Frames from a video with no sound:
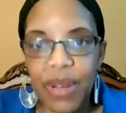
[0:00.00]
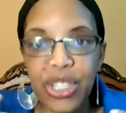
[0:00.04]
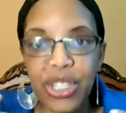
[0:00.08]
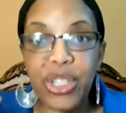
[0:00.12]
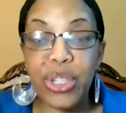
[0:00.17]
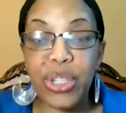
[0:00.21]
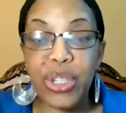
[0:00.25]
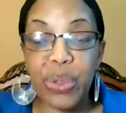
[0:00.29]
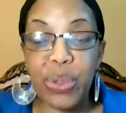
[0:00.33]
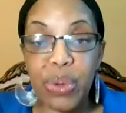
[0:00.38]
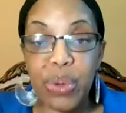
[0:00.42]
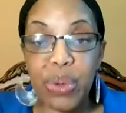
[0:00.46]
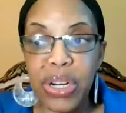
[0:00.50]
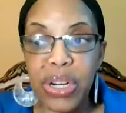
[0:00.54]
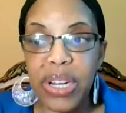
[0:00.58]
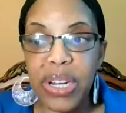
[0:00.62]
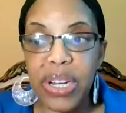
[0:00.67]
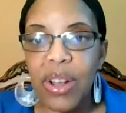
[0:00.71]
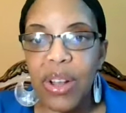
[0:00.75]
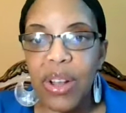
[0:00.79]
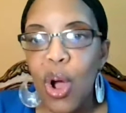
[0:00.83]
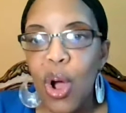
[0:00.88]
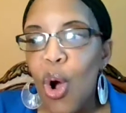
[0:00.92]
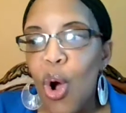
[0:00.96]
or if you're
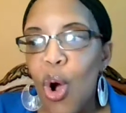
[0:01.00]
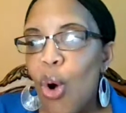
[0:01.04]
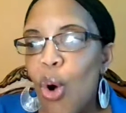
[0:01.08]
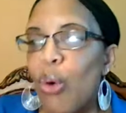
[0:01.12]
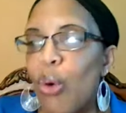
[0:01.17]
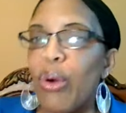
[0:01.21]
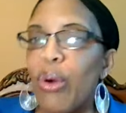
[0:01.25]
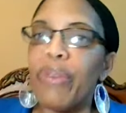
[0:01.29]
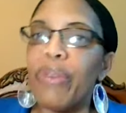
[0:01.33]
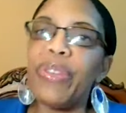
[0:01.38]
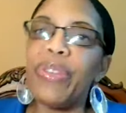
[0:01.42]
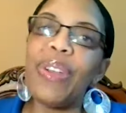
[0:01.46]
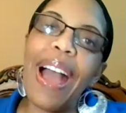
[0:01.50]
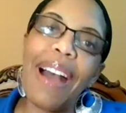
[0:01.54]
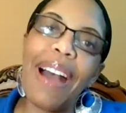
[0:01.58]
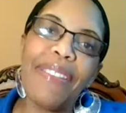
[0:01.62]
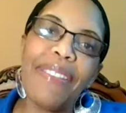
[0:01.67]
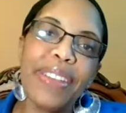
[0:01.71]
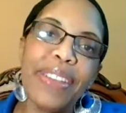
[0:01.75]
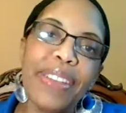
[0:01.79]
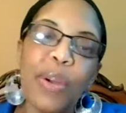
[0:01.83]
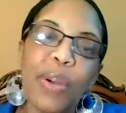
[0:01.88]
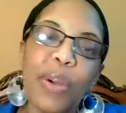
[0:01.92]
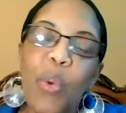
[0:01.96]
having a wonderful
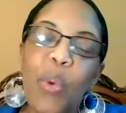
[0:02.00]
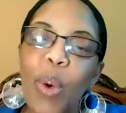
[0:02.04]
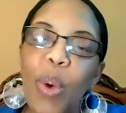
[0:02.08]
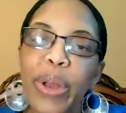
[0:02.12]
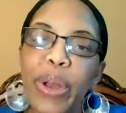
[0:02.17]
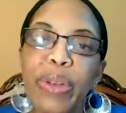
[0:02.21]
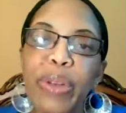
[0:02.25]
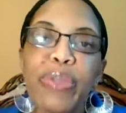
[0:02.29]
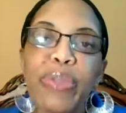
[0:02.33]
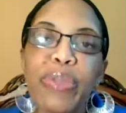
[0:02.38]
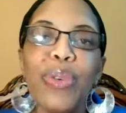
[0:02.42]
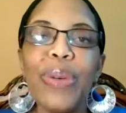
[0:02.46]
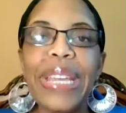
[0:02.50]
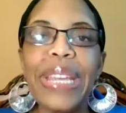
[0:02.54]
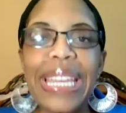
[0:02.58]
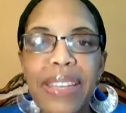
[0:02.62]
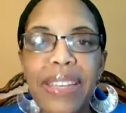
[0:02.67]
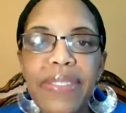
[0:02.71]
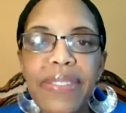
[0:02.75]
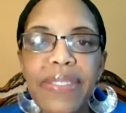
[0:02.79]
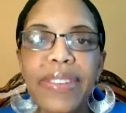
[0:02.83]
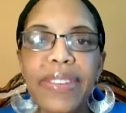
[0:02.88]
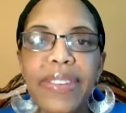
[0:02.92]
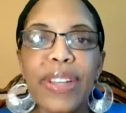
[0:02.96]
evening stroll,
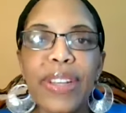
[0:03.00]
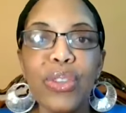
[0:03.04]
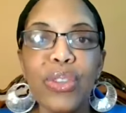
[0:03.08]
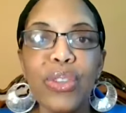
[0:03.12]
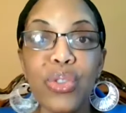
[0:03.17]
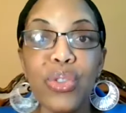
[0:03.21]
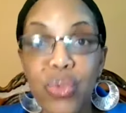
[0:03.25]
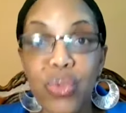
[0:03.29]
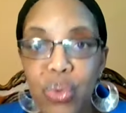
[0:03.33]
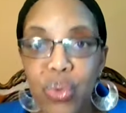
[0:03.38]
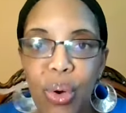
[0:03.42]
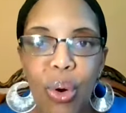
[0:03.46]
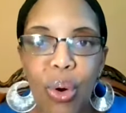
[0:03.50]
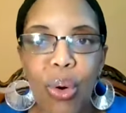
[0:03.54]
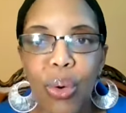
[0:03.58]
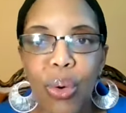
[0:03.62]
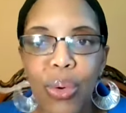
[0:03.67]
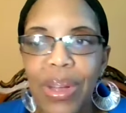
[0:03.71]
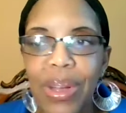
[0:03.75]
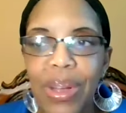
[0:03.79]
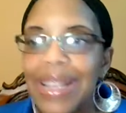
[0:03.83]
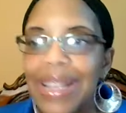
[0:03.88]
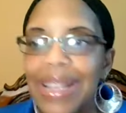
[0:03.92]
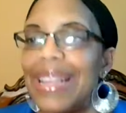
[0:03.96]
no.
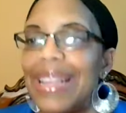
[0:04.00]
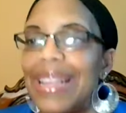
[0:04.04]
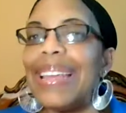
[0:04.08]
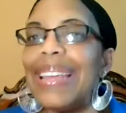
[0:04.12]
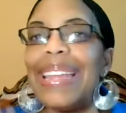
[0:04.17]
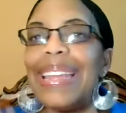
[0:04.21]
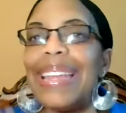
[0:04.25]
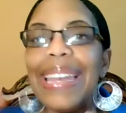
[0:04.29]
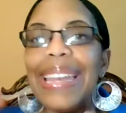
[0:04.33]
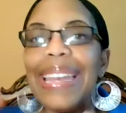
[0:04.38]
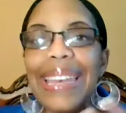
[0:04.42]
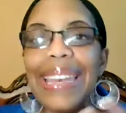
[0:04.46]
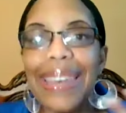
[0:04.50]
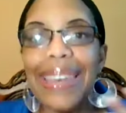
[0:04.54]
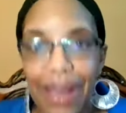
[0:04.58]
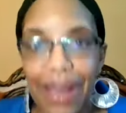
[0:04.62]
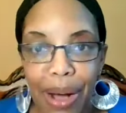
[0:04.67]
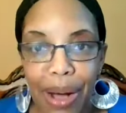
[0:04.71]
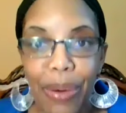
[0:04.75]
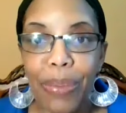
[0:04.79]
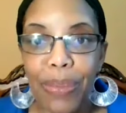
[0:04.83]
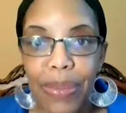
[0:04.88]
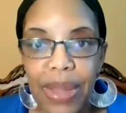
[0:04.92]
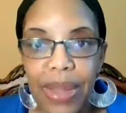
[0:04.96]
It's available
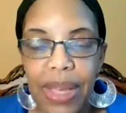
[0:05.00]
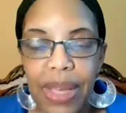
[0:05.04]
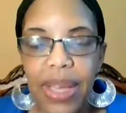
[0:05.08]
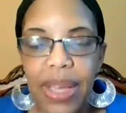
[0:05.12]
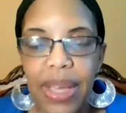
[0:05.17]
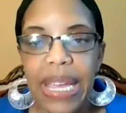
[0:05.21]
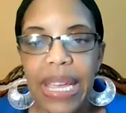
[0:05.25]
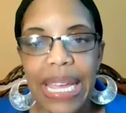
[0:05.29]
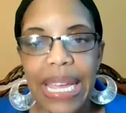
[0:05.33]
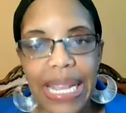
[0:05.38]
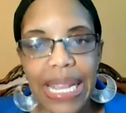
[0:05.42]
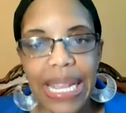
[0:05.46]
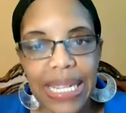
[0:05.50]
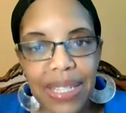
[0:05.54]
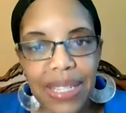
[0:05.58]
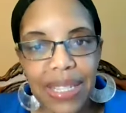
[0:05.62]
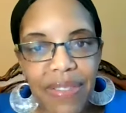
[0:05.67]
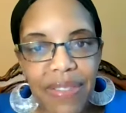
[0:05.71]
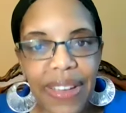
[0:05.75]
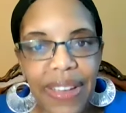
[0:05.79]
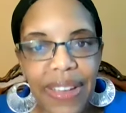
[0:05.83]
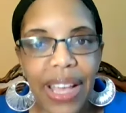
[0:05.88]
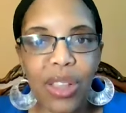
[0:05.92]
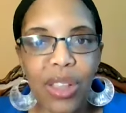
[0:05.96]
the most
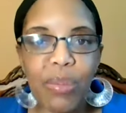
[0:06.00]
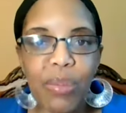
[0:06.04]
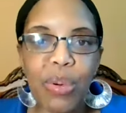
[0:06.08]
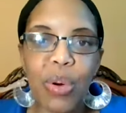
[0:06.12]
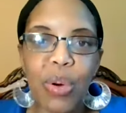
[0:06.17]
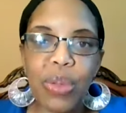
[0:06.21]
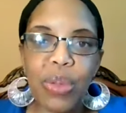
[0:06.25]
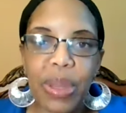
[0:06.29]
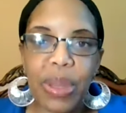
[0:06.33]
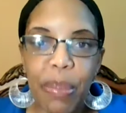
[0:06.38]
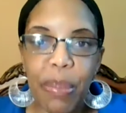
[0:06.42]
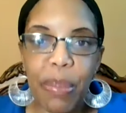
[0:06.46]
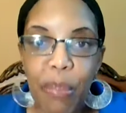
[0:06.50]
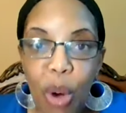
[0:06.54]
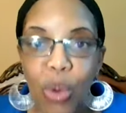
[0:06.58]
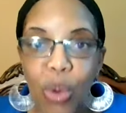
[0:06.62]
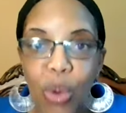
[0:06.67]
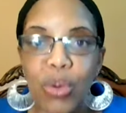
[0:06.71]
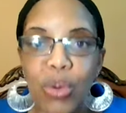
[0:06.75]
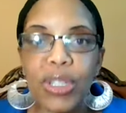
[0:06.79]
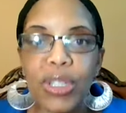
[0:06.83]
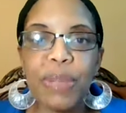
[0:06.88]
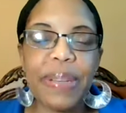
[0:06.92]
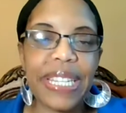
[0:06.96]
between 10
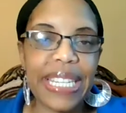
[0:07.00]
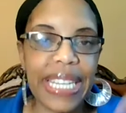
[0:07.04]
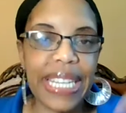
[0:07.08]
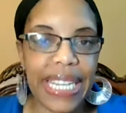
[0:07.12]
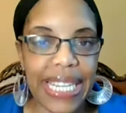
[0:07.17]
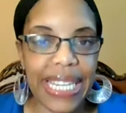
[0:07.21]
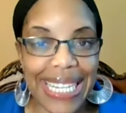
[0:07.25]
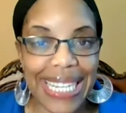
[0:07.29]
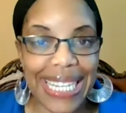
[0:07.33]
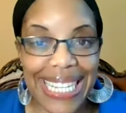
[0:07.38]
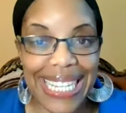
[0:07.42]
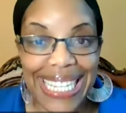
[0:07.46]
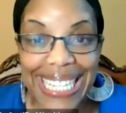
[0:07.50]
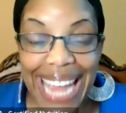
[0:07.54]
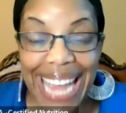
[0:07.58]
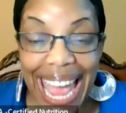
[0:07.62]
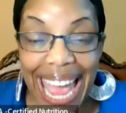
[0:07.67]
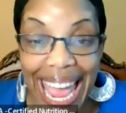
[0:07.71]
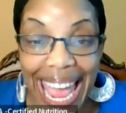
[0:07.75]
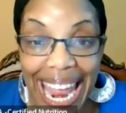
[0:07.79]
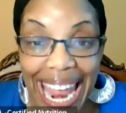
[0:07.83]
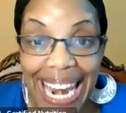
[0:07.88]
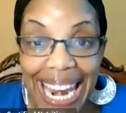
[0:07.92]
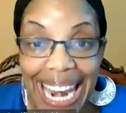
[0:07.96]
and
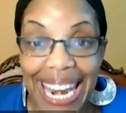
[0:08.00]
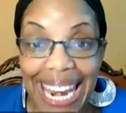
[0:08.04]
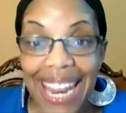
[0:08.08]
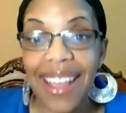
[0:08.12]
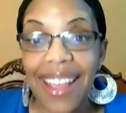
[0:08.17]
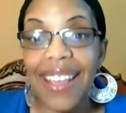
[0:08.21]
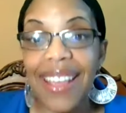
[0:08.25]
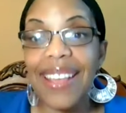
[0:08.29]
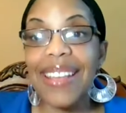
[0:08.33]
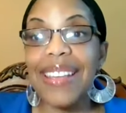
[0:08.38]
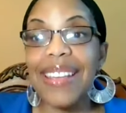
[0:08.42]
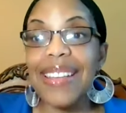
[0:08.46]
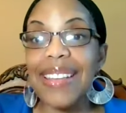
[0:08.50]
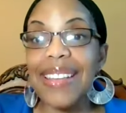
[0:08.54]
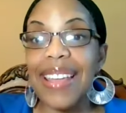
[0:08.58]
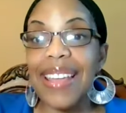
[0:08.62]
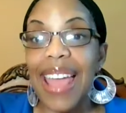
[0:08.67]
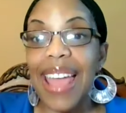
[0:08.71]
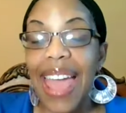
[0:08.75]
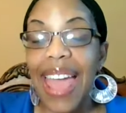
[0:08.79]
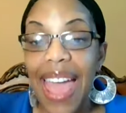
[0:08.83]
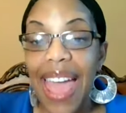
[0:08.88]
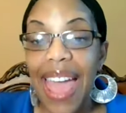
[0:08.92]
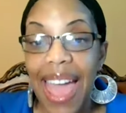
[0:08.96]
2.
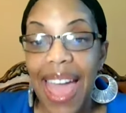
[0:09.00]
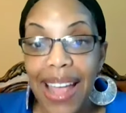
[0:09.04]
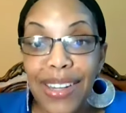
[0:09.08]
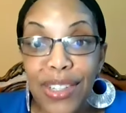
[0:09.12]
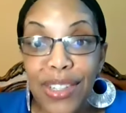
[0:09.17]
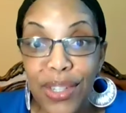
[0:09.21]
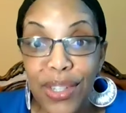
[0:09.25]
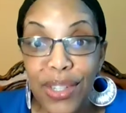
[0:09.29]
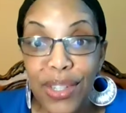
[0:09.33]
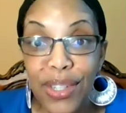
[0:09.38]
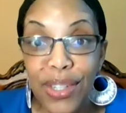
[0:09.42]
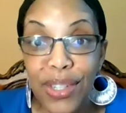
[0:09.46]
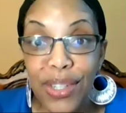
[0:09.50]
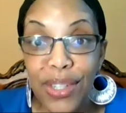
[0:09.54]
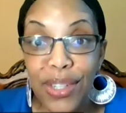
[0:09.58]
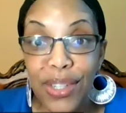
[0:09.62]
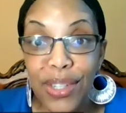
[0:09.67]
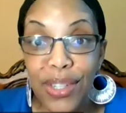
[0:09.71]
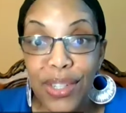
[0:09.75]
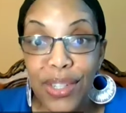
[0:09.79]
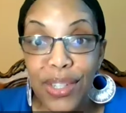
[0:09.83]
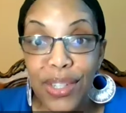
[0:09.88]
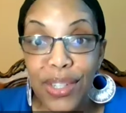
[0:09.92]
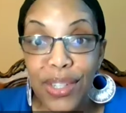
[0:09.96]
Did you know that?